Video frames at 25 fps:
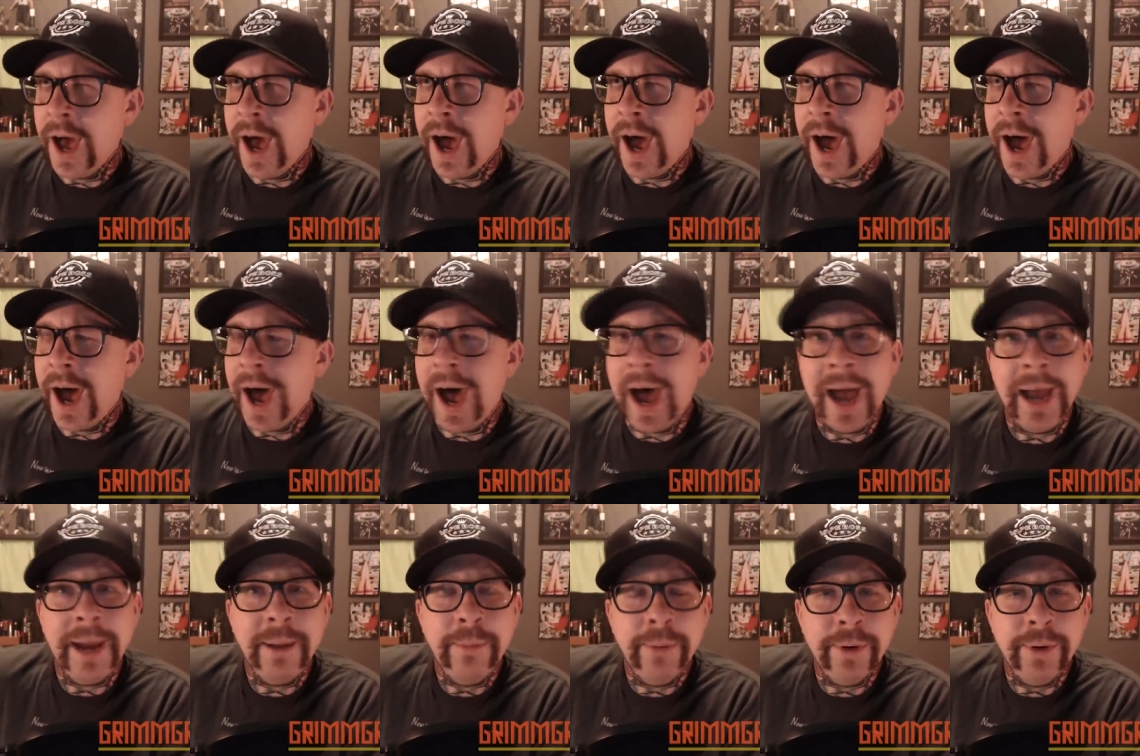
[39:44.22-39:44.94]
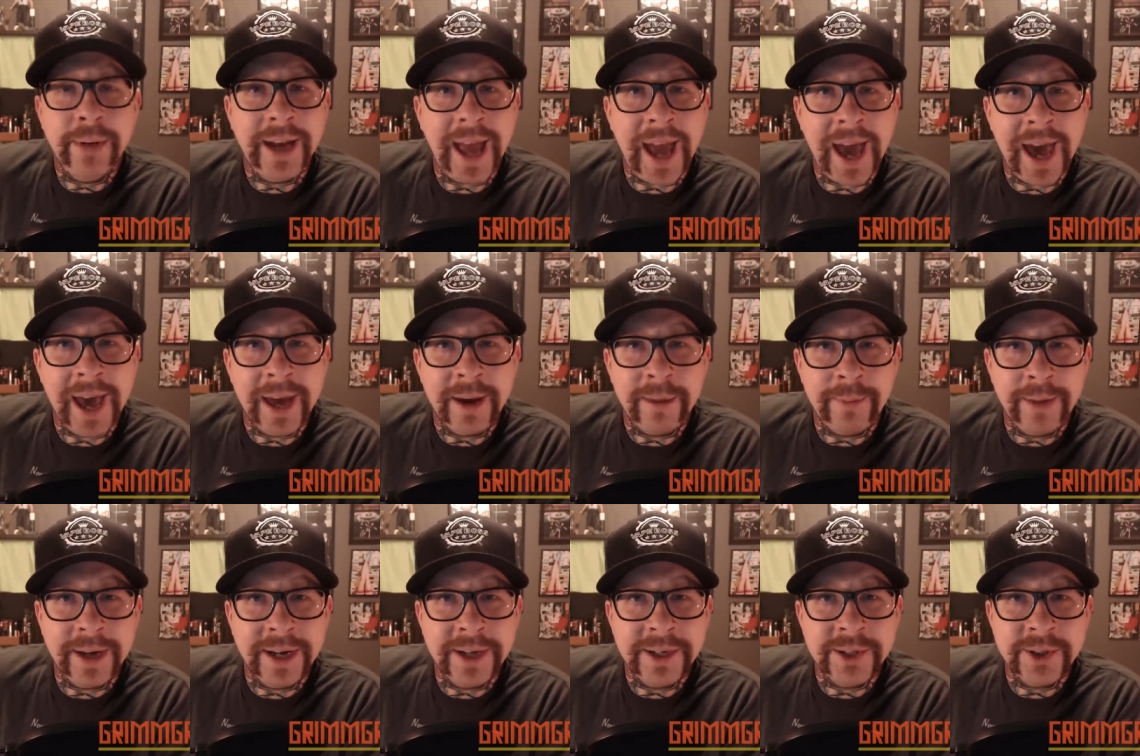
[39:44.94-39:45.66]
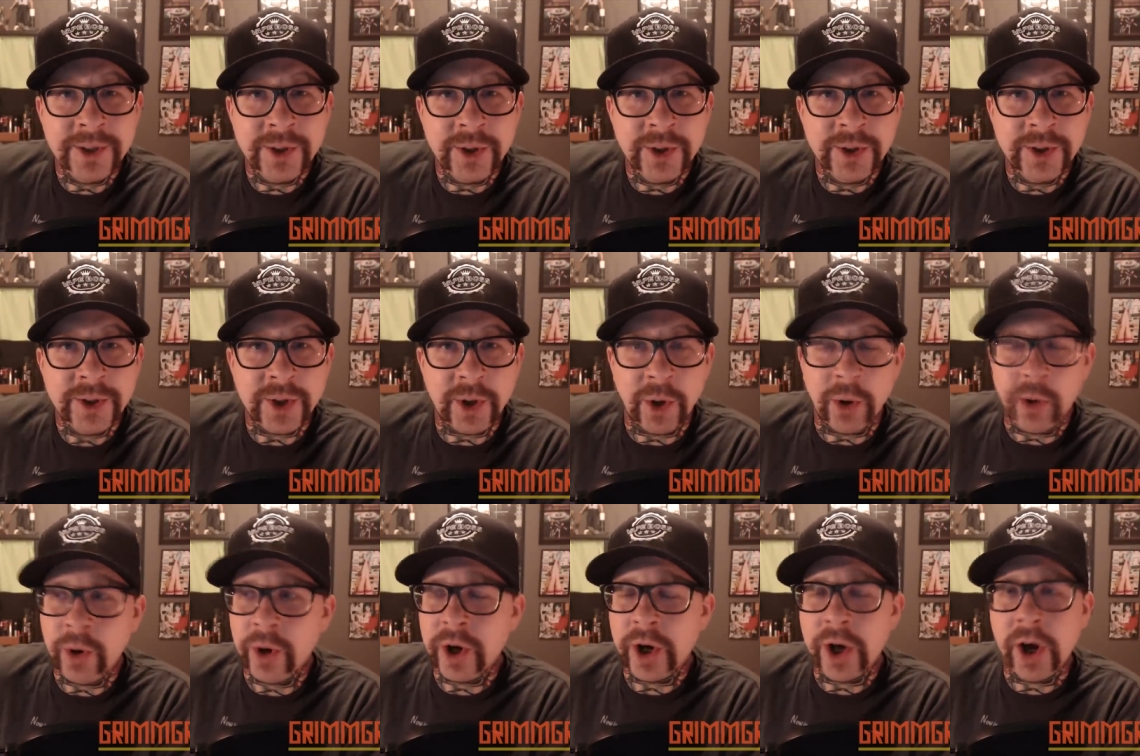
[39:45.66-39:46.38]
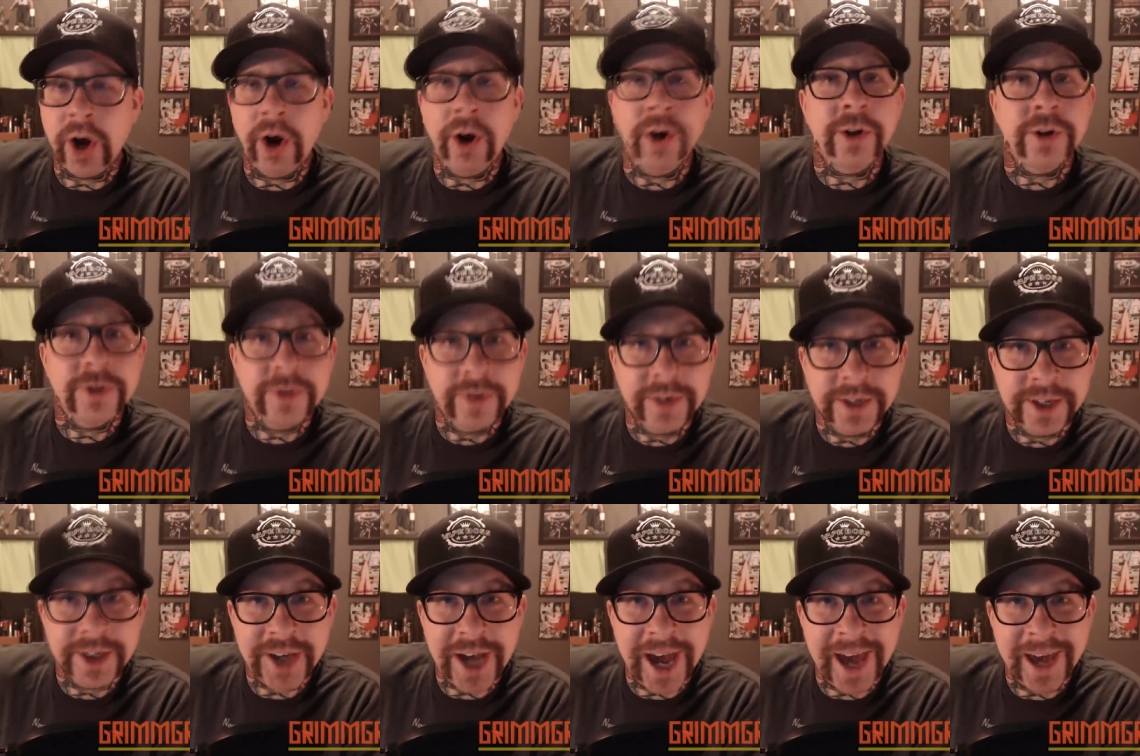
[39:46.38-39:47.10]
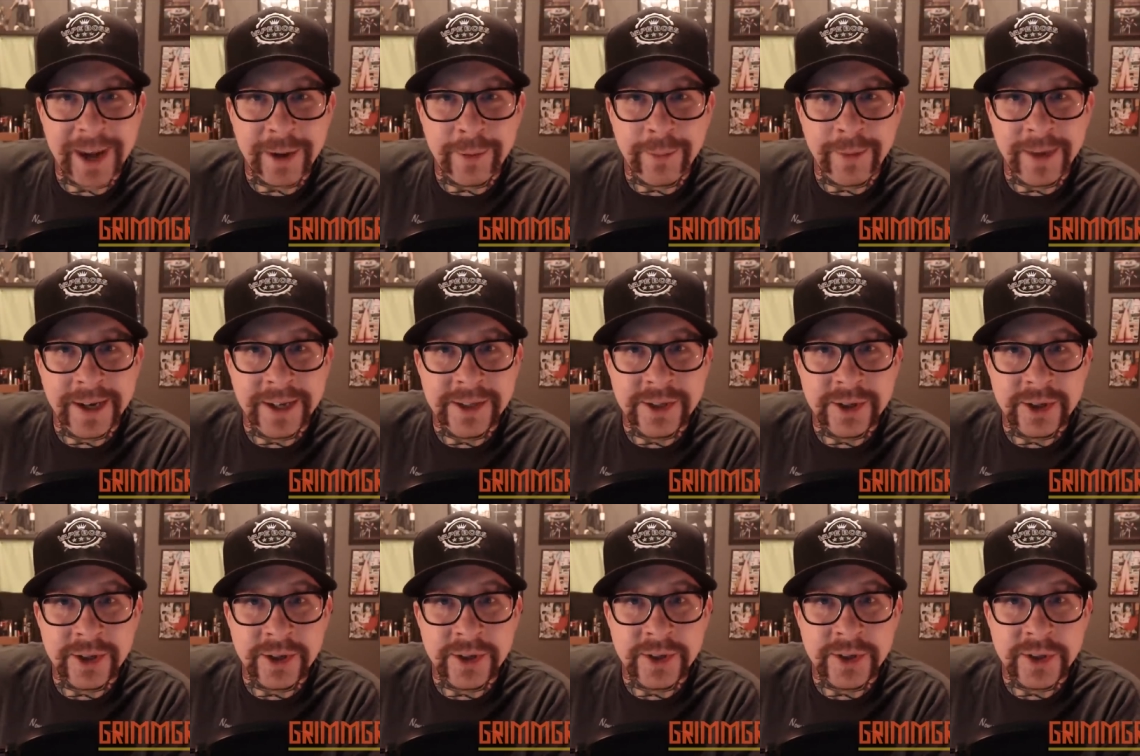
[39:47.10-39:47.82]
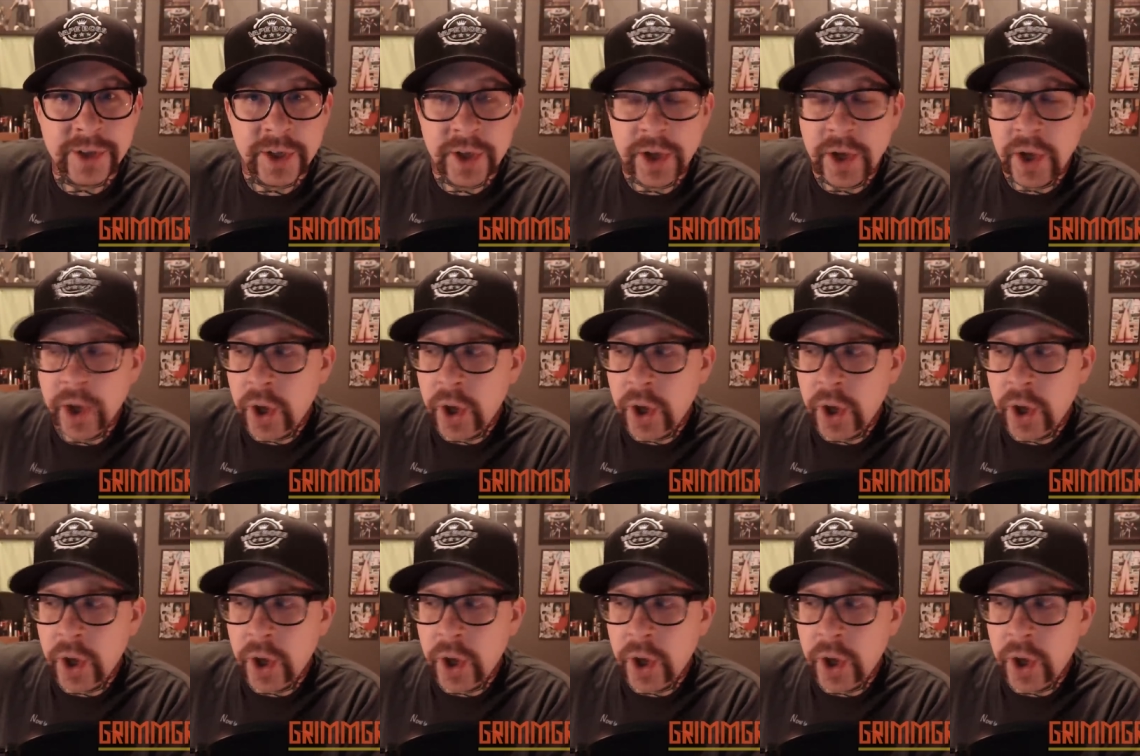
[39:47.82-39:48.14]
hybrid atomizers or cartridge atomizers.